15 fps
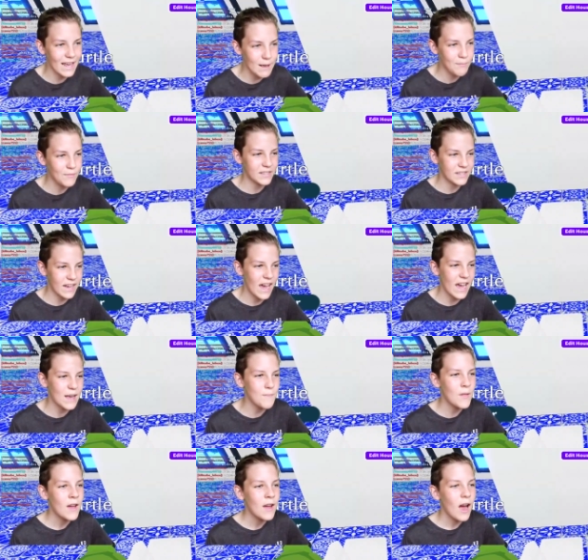keep the
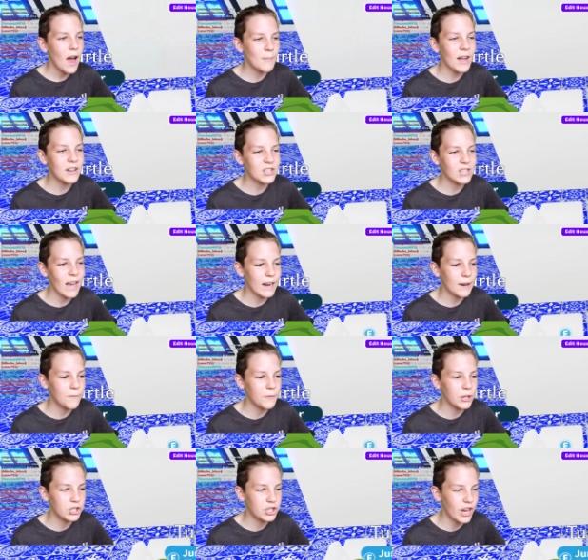same. I might just add a few